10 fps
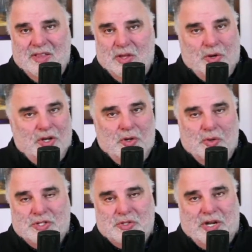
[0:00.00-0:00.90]
You can do
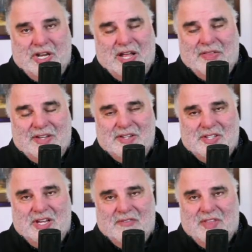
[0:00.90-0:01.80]
the screening on that to
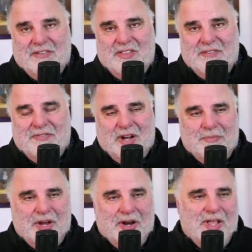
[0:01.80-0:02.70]
see if they fit up
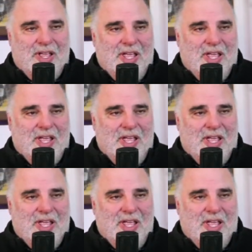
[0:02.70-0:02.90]
there.